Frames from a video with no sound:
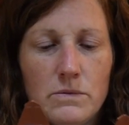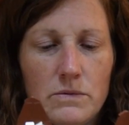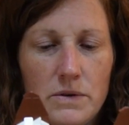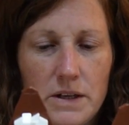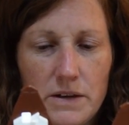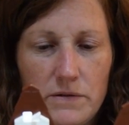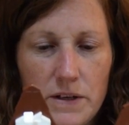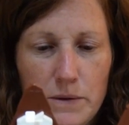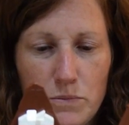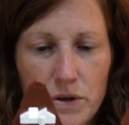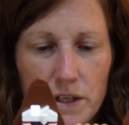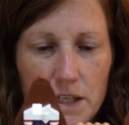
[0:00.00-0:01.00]
lovely
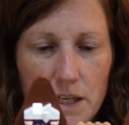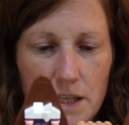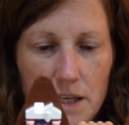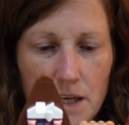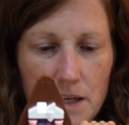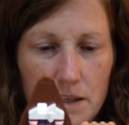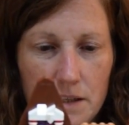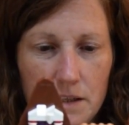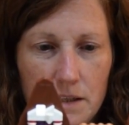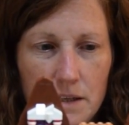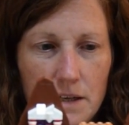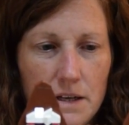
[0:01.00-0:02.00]
pretty
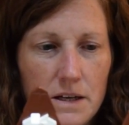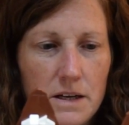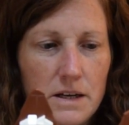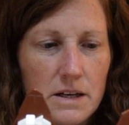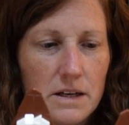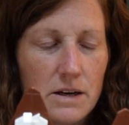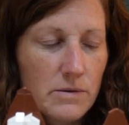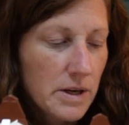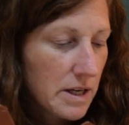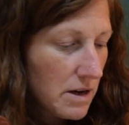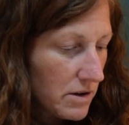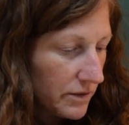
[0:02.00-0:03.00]
things
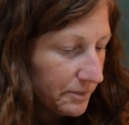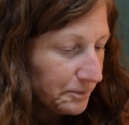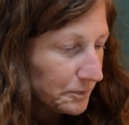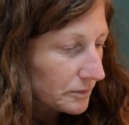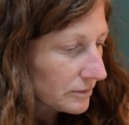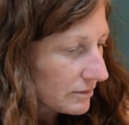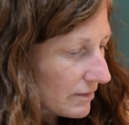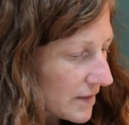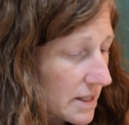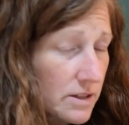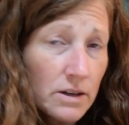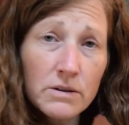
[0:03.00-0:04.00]
going on.
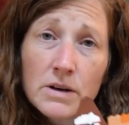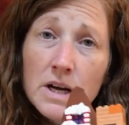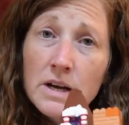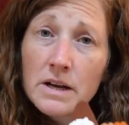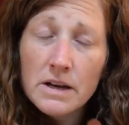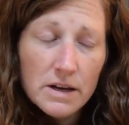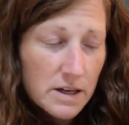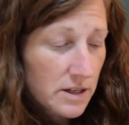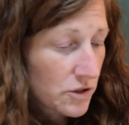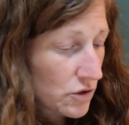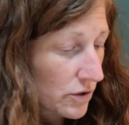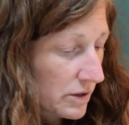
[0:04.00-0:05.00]
So
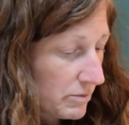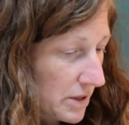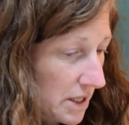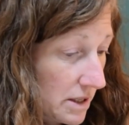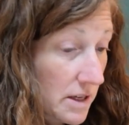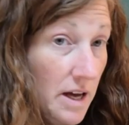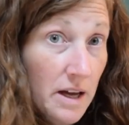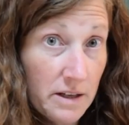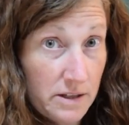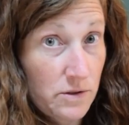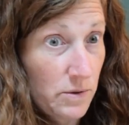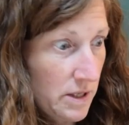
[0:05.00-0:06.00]
join me
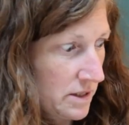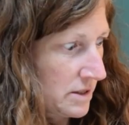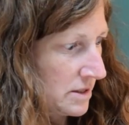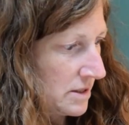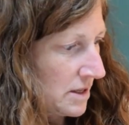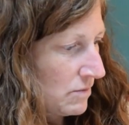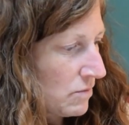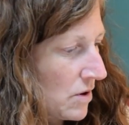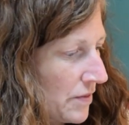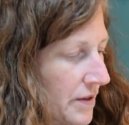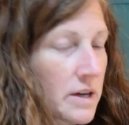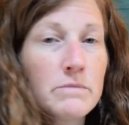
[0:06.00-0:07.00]
next week to see
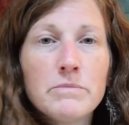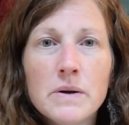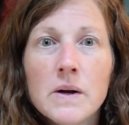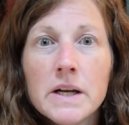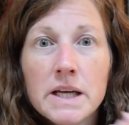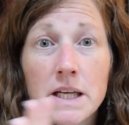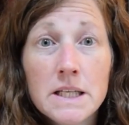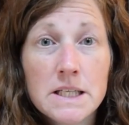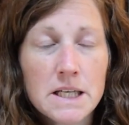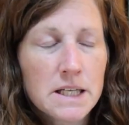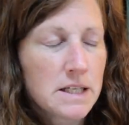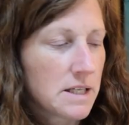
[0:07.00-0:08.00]
what the
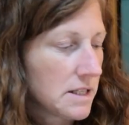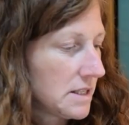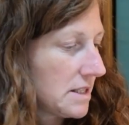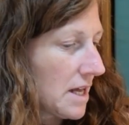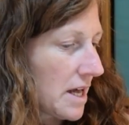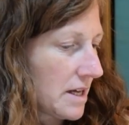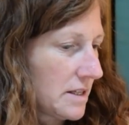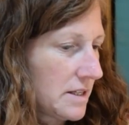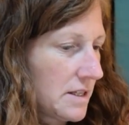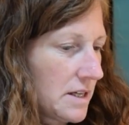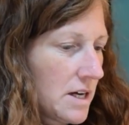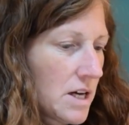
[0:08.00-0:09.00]
completed
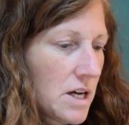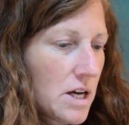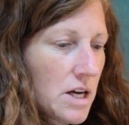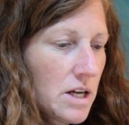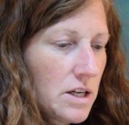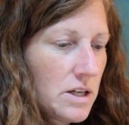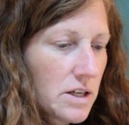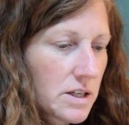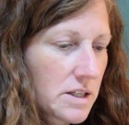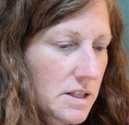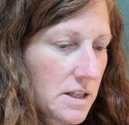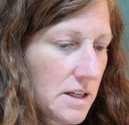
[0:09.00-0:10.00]
set
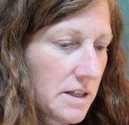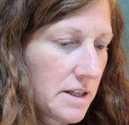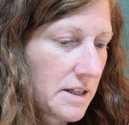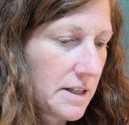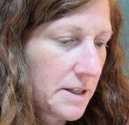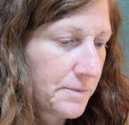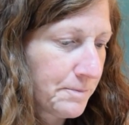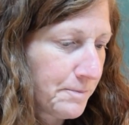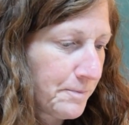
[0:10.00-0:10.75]
looks like.